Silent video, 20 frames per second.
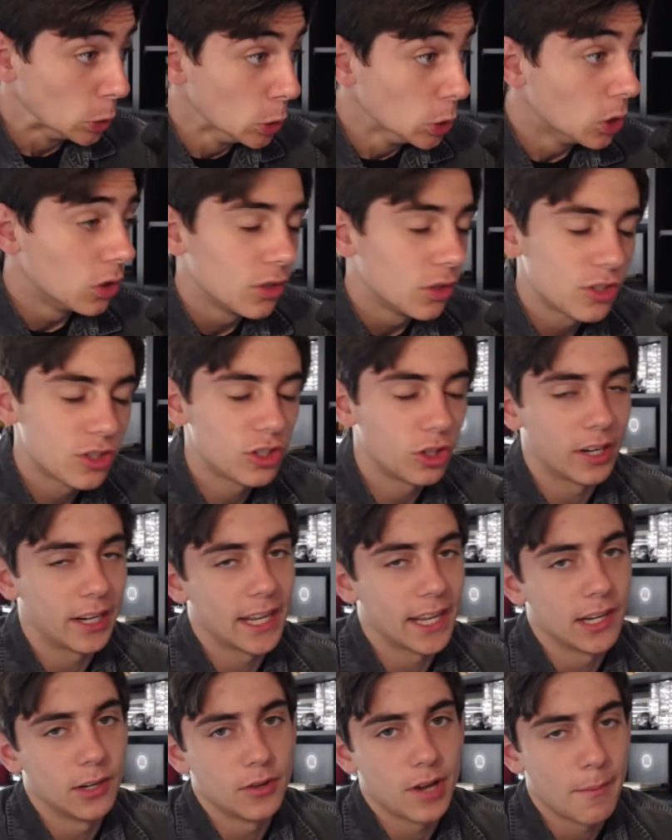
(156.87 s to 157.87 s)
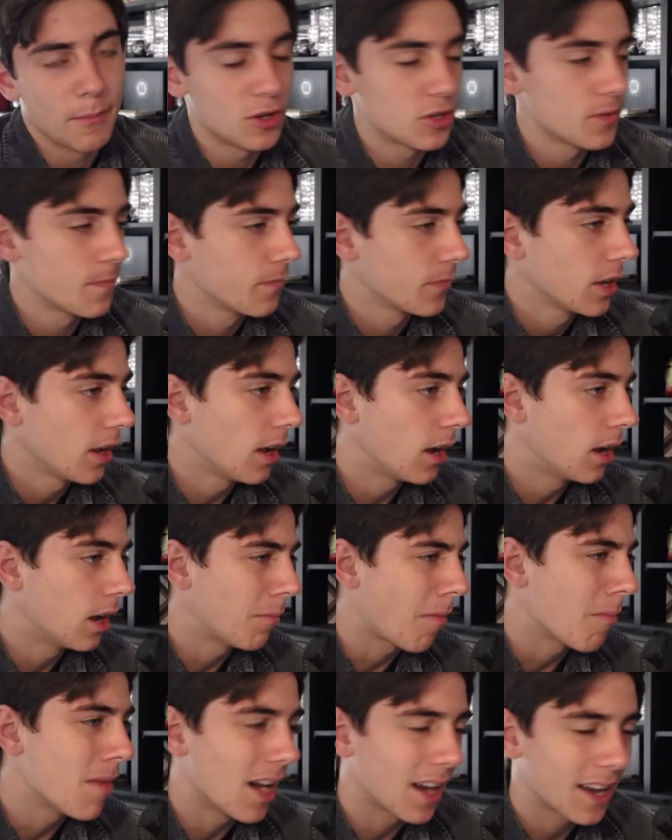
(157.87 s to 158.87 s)
Still going to get no
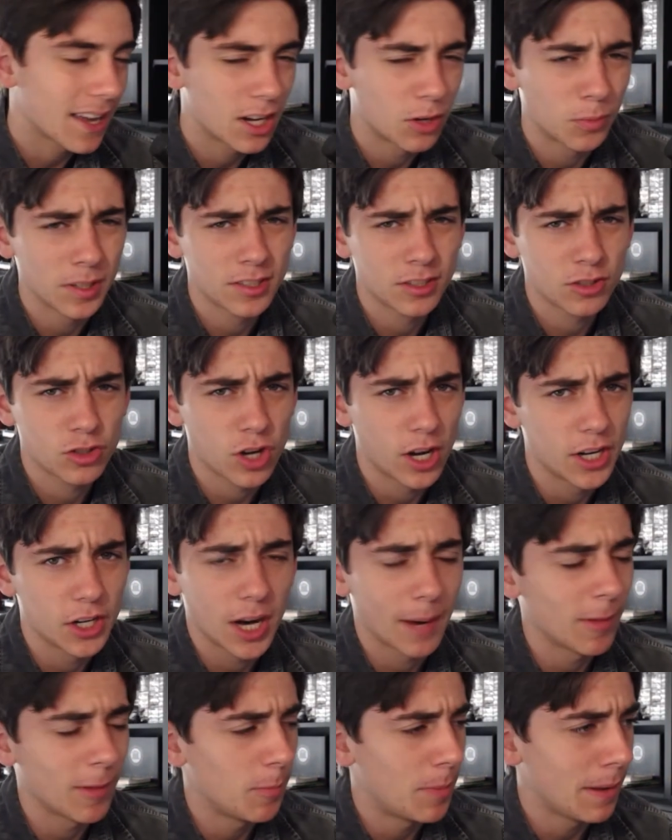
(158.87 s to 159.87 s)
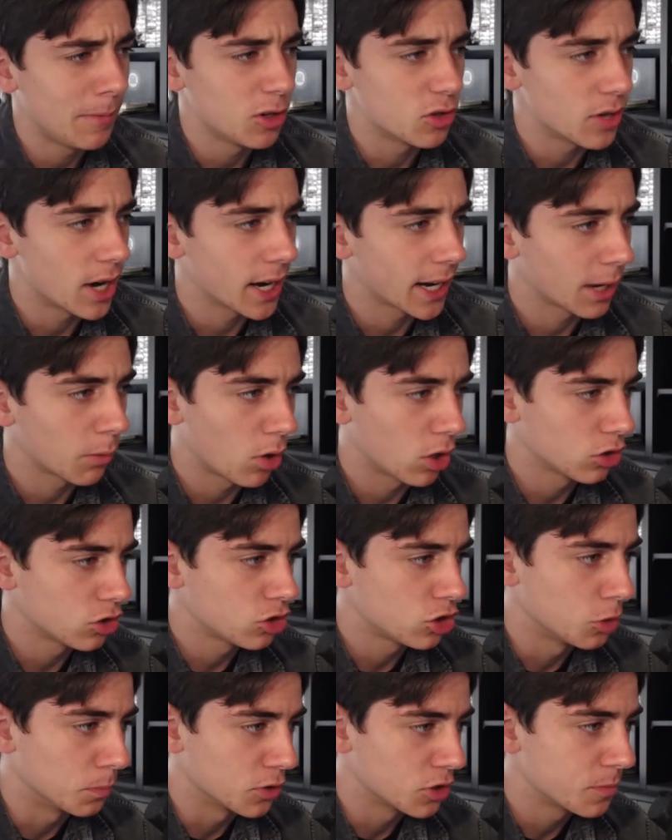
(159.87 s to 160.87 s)
damage. I'm not going to risk trying to grab the baby dragon while it's
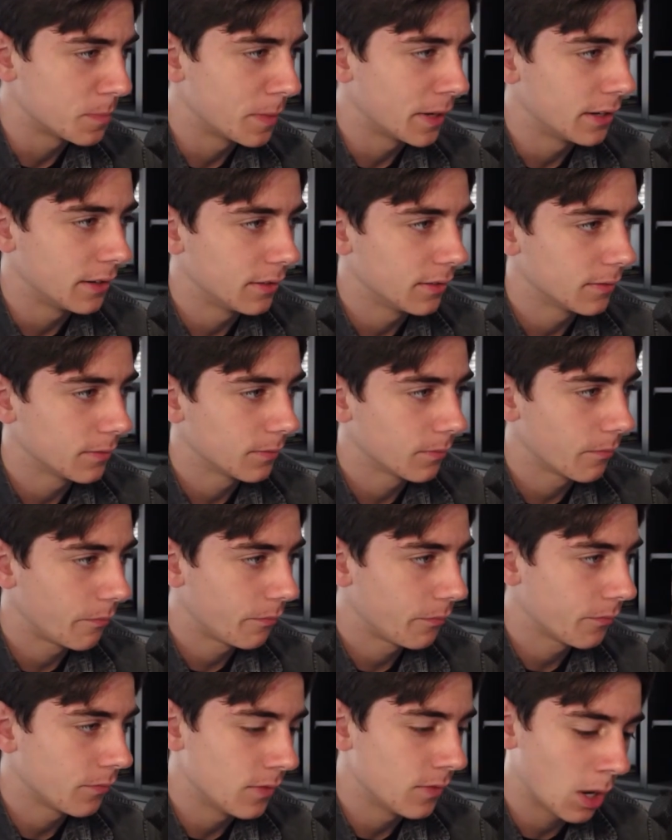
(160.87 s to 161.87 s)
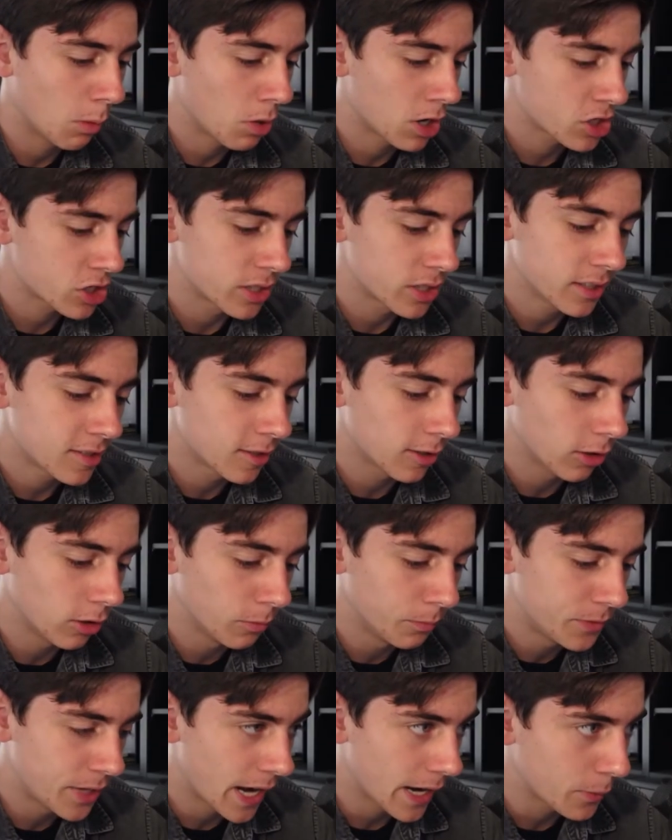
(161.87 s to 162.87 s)
super sped. Now watch this
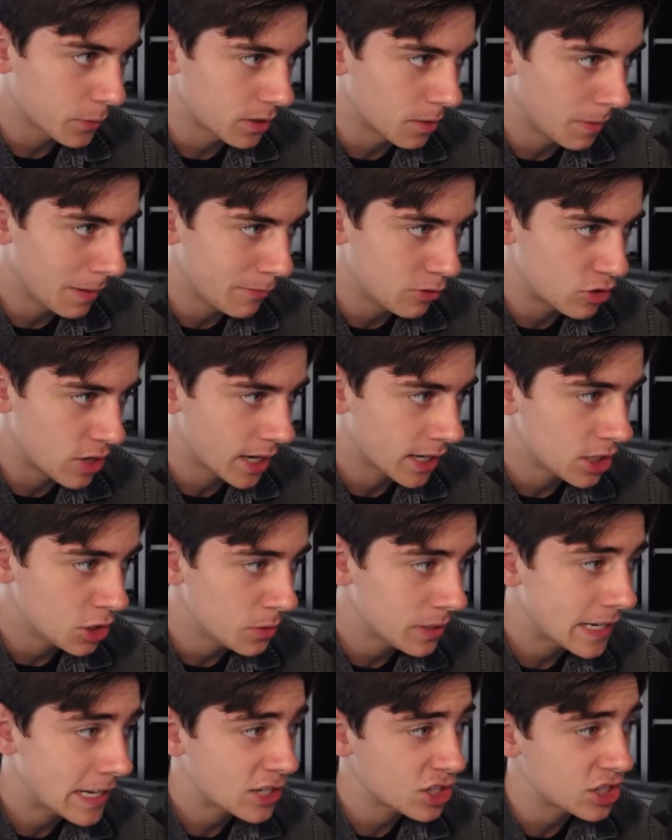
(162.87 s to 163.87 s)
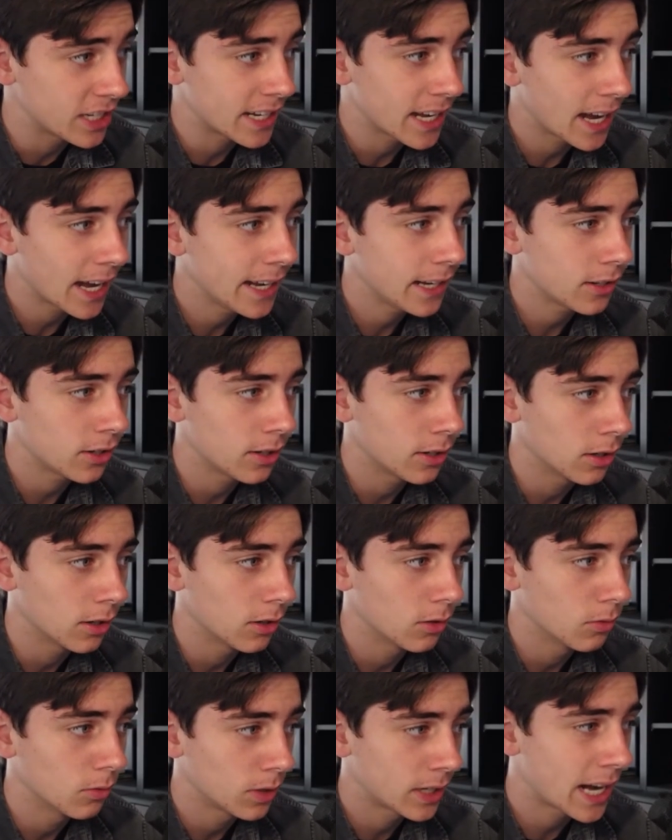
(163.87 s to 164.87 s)
little tech with the baby dragon. You can actually kite
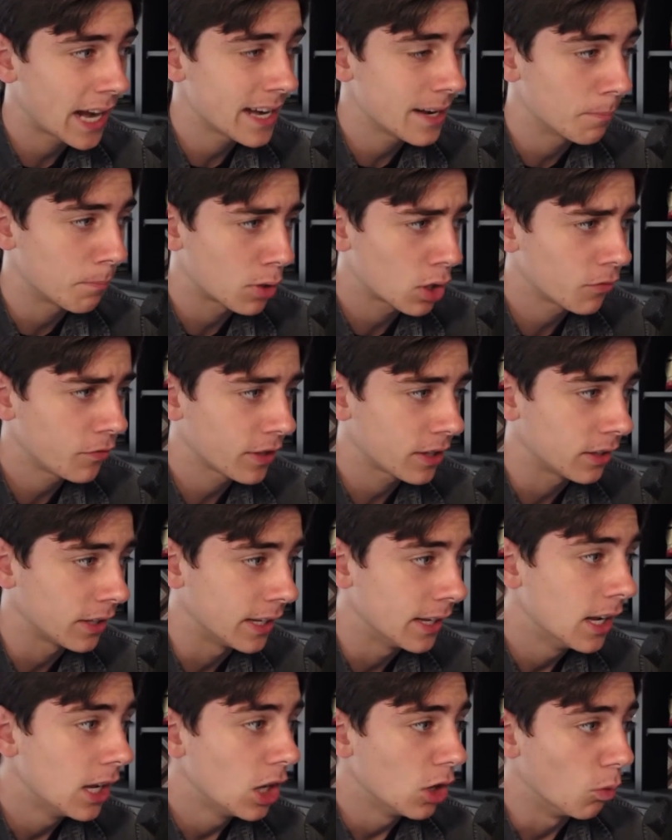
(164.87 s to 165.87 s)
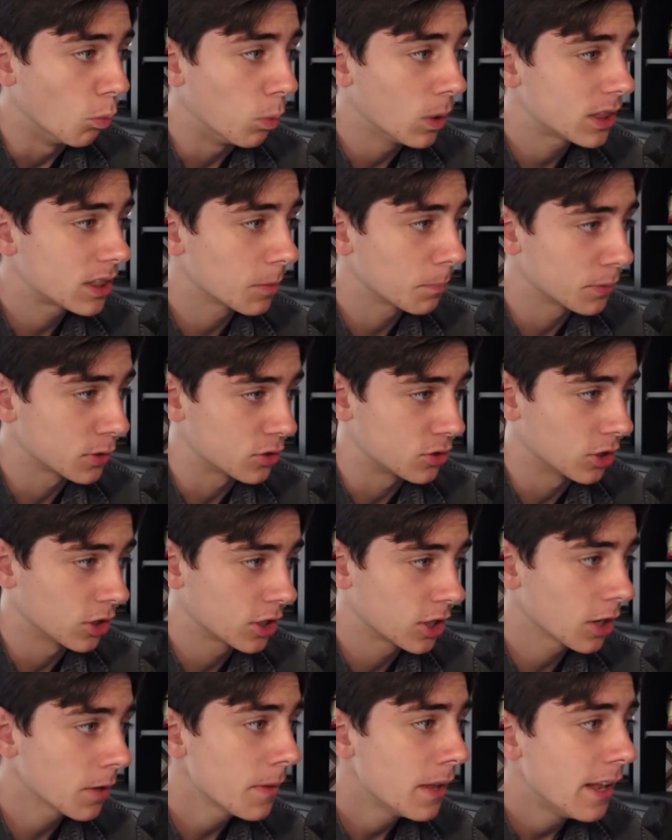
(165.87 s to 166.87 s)
him perfectly with the
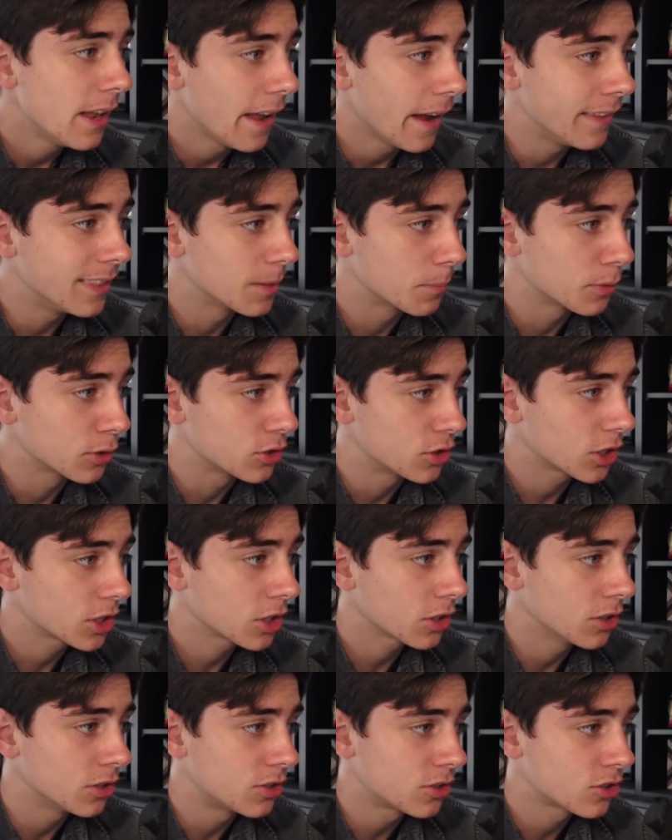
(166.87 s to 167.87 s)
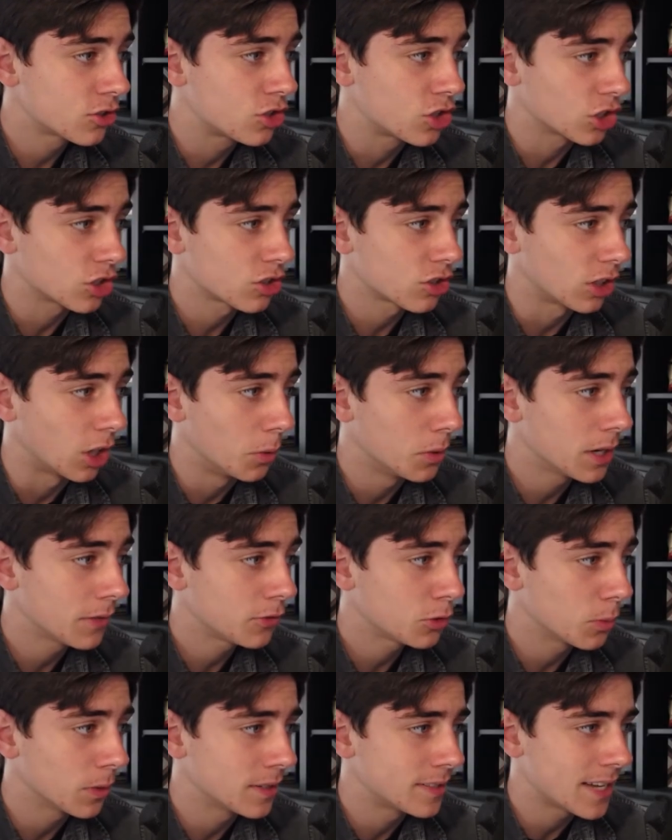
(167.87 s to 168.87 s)
Berserker, and the Berserker is just slow
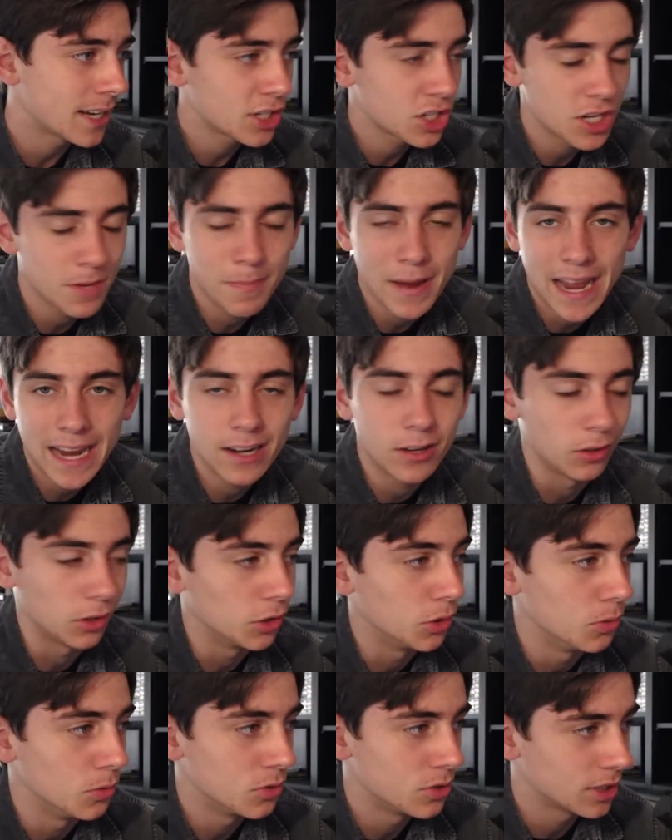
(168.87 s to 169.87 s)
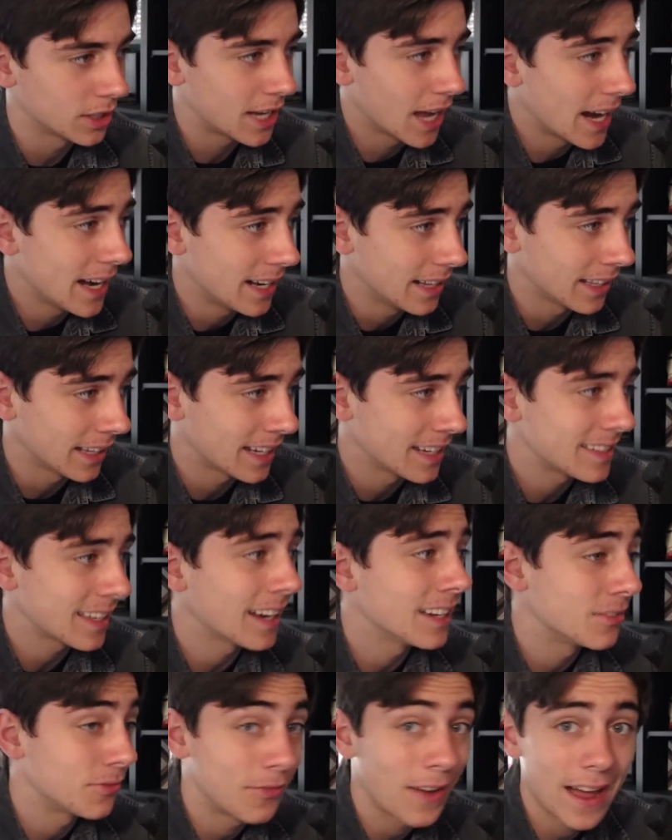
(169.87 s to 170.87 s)
enough to where it's actually pay to lose to kite it. Like, it
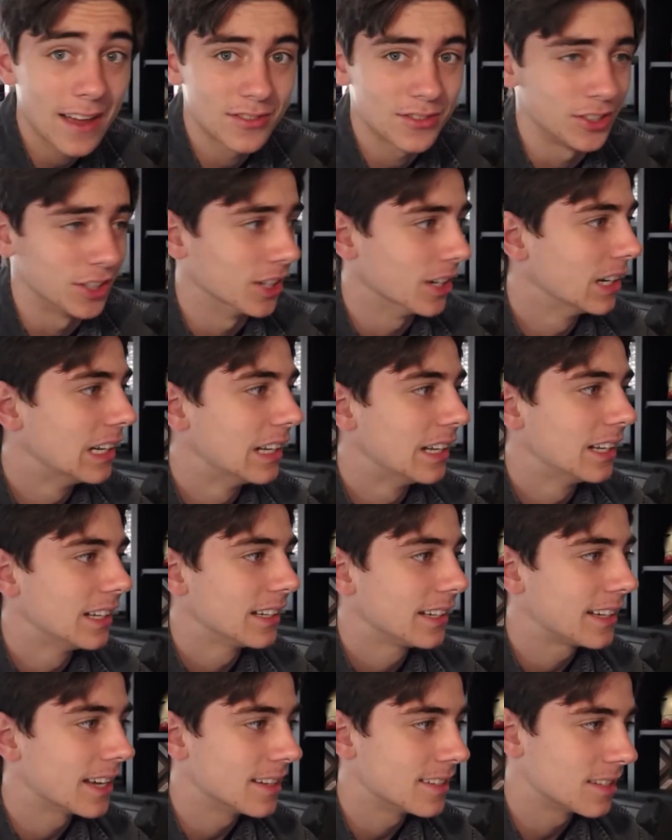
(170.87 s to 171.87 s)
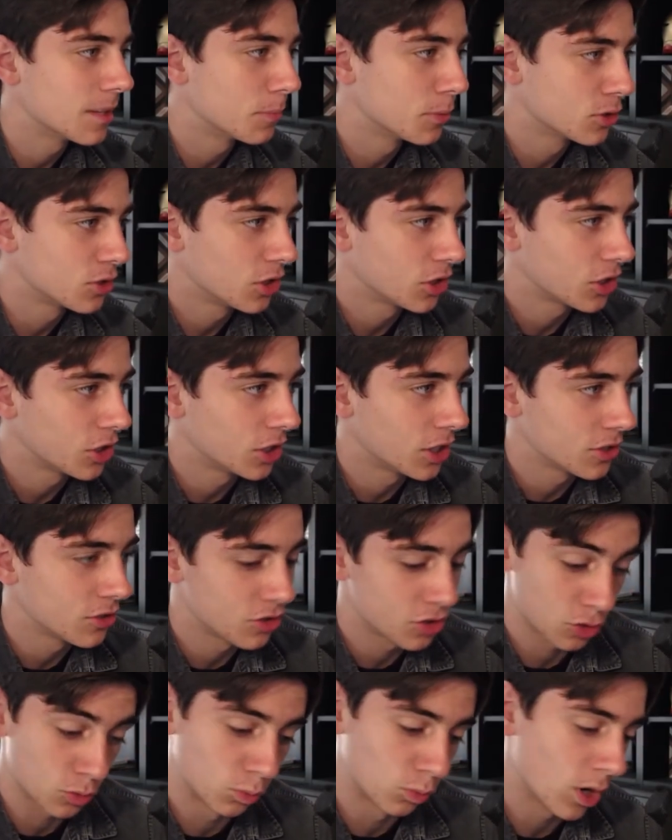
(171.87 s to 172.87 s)
dies faster because the Berserker
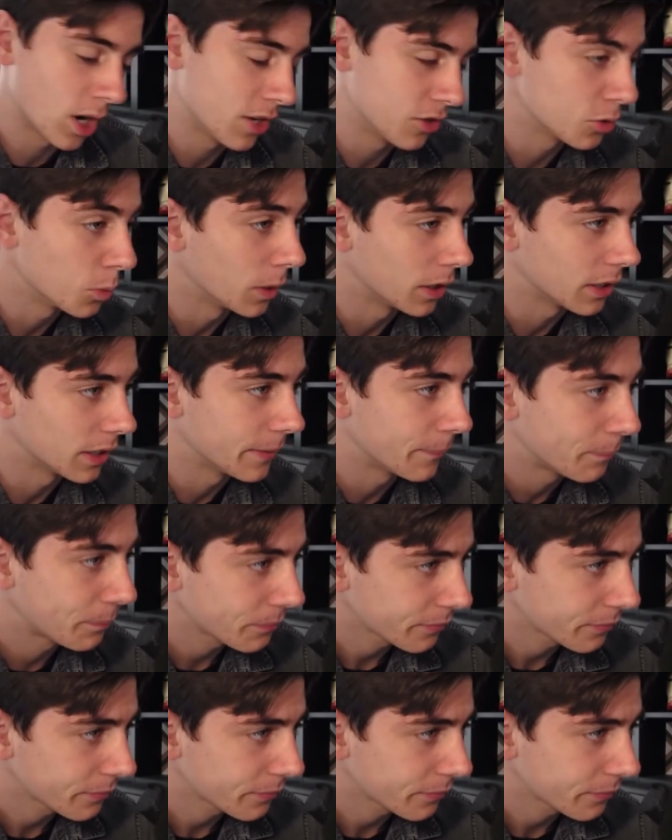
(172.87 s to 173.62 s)
doesn't just run as quickly.